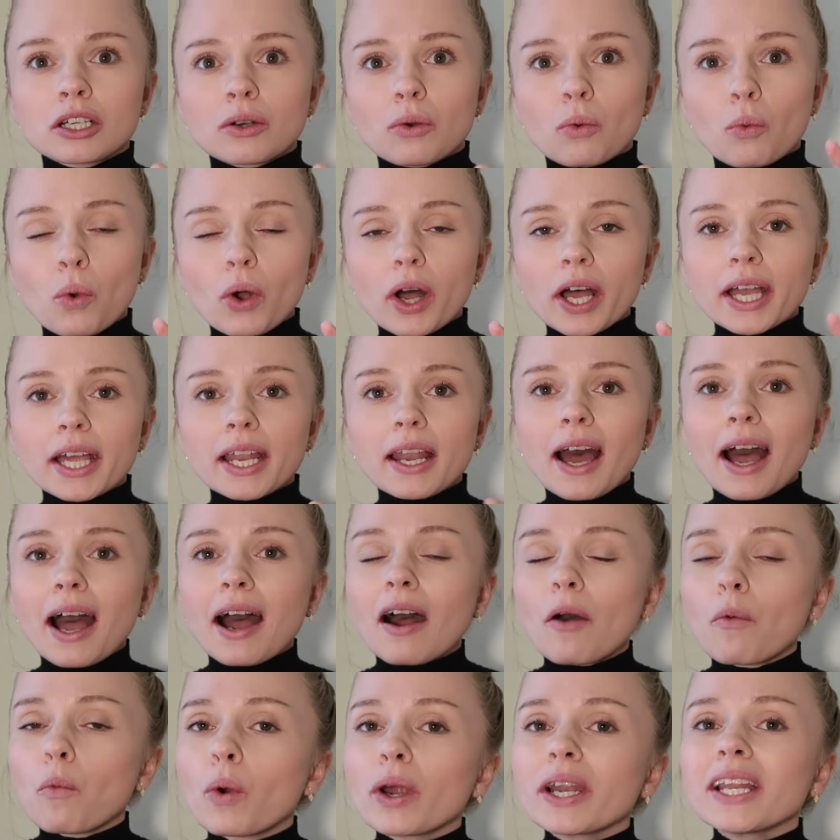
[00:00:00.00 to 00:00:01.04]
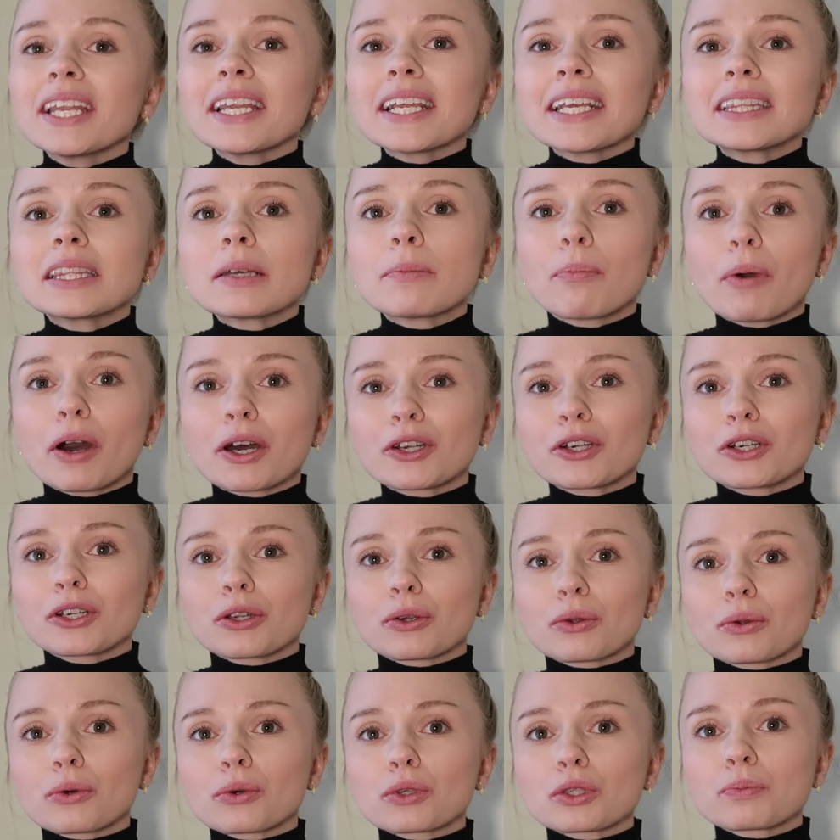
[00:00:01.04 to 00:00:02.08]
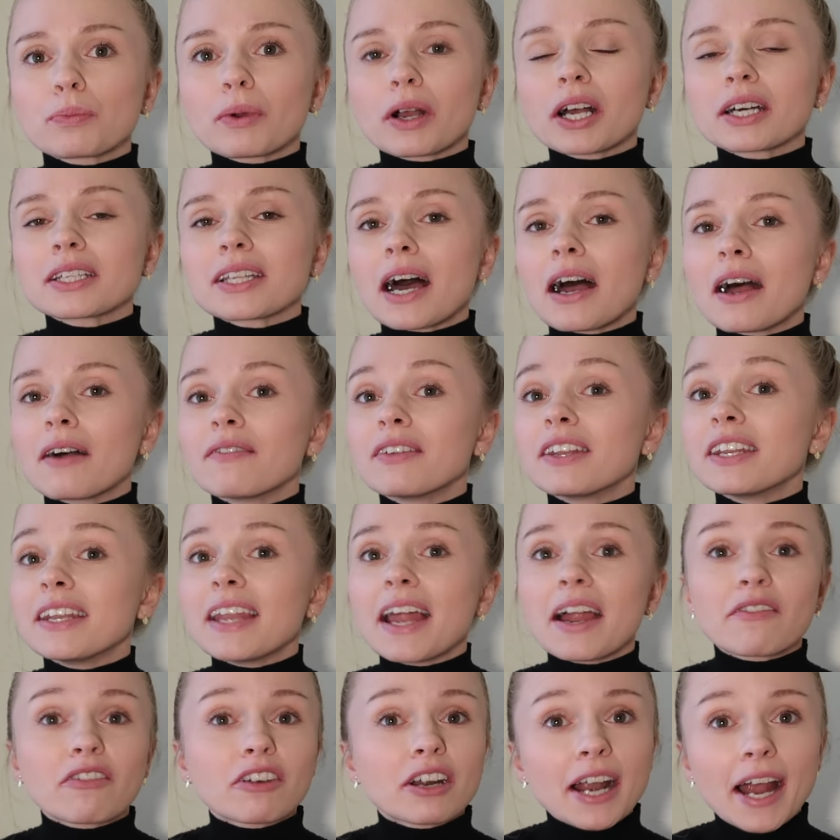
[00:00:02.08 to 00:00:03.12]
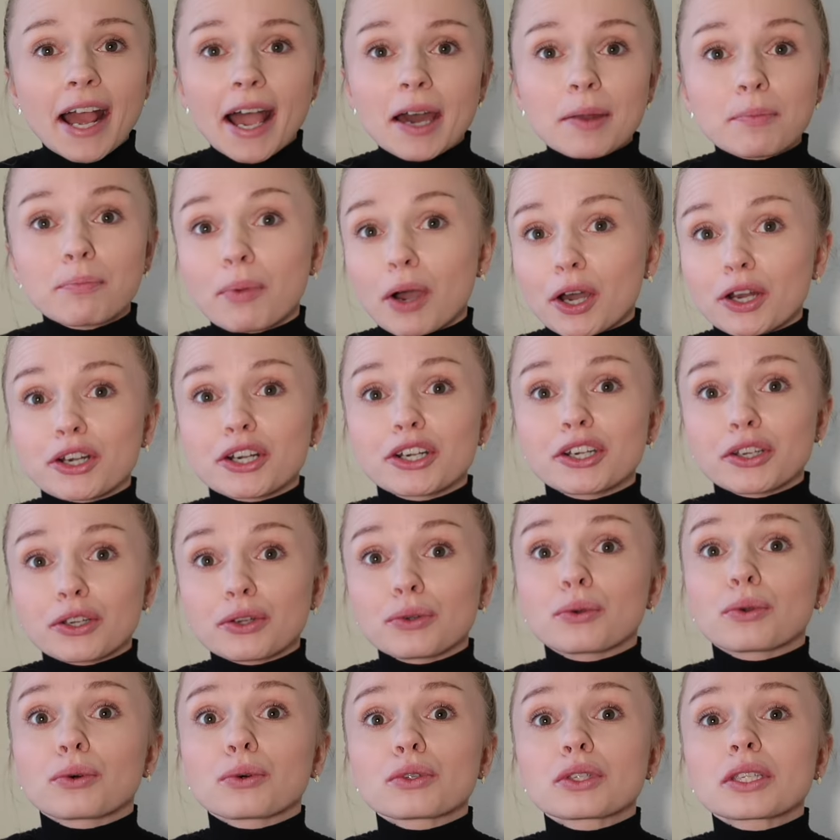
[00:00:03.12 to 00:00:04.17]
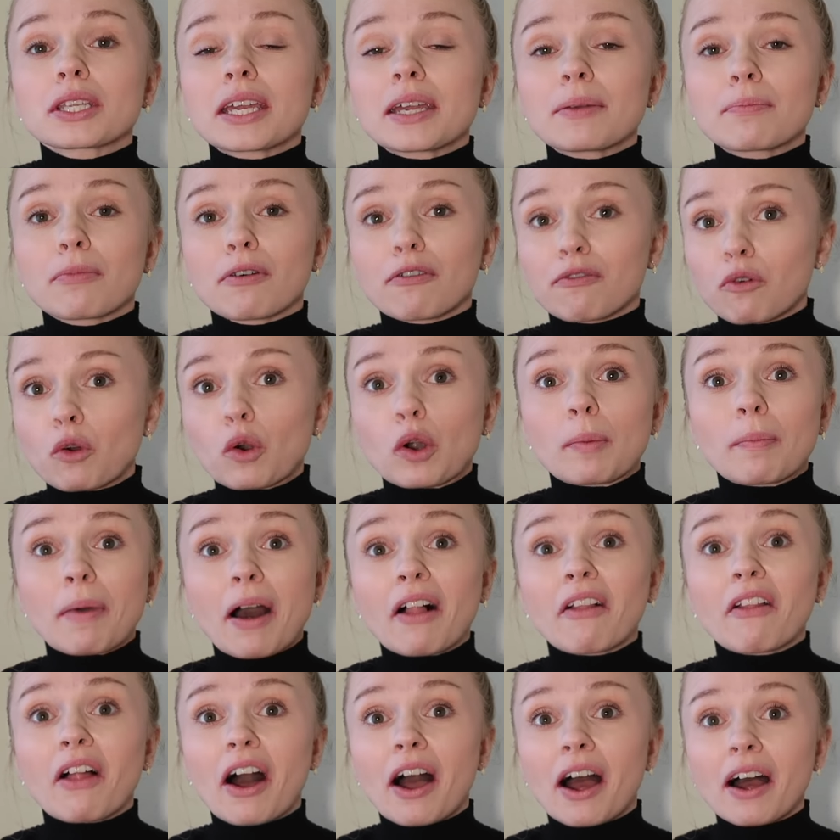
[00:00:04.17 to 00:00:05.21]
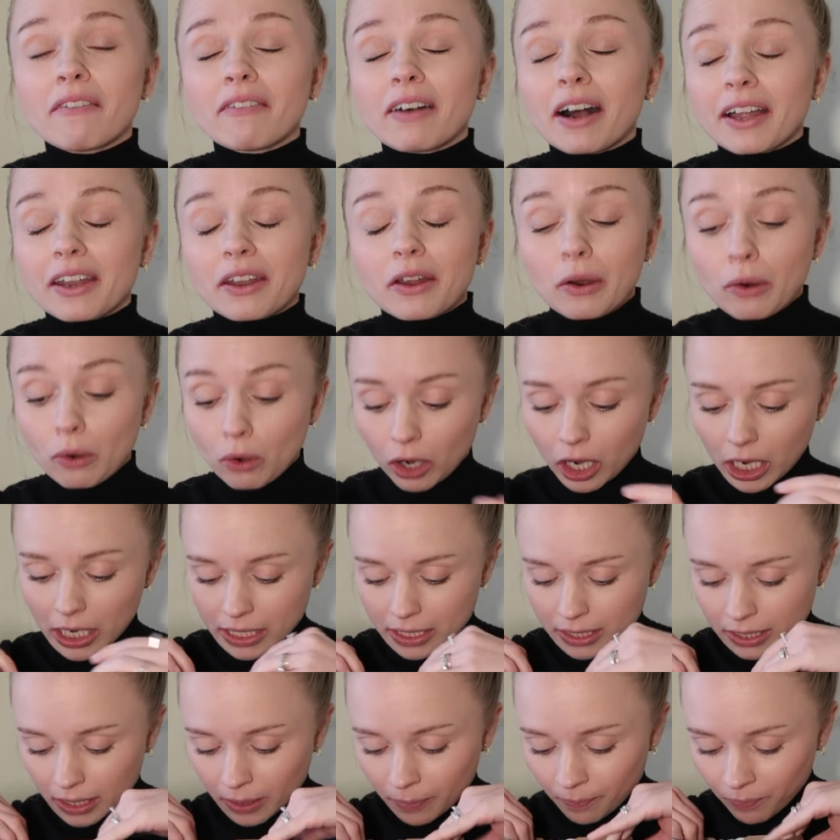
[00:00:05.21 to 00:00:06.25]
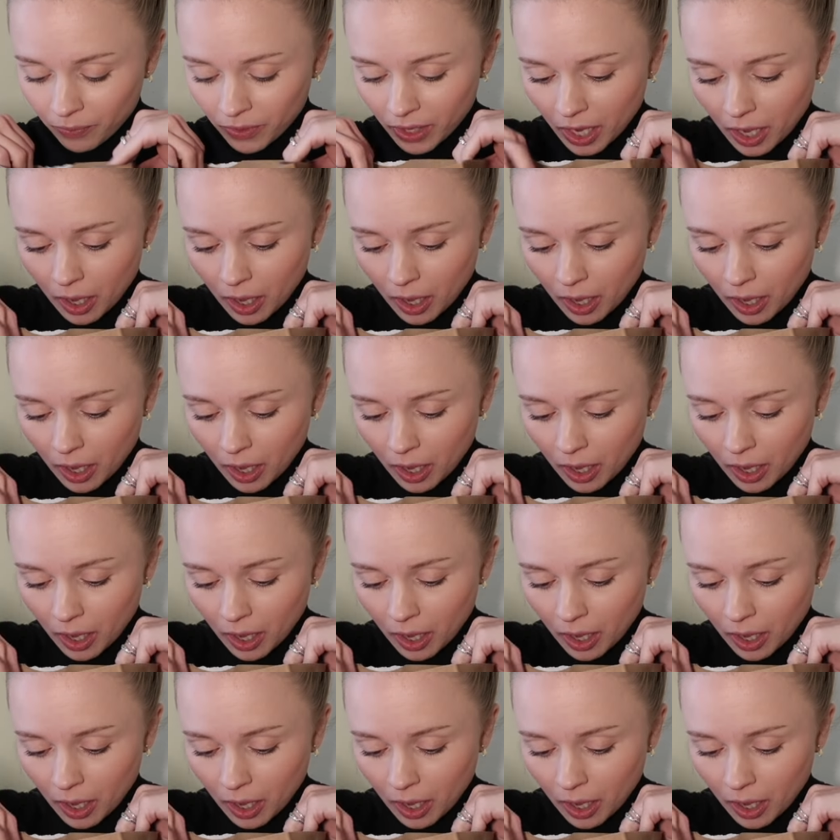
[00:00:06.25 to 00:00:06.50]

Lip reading: one. I wanted to get the butter noodles because I have never had buttered noodles before in my life. I know, crazy.